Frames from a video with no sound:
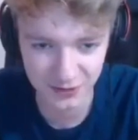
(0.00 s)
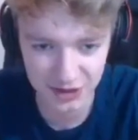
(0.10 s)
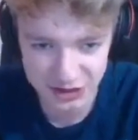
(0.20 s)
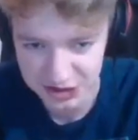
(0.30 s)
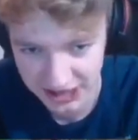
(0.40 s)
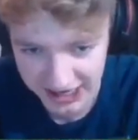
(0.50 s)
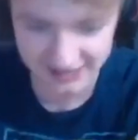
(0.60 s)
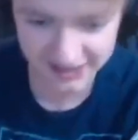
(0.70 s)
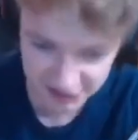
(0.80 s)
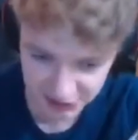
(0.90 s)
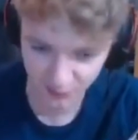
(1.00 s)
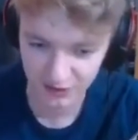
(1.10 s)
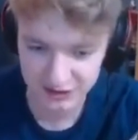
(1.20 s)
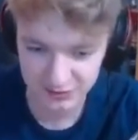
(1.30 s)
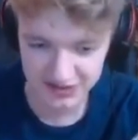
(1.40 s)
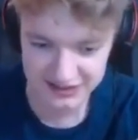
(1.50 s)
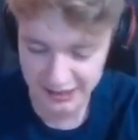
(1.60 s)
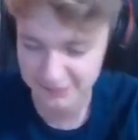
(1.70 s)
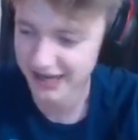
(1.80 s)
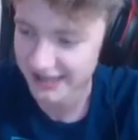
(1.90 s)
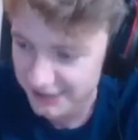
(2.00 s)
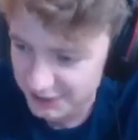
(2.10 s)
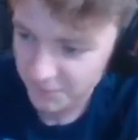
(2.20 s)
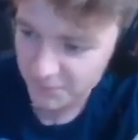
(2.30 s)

word shit, and then she walked. She was intimidated.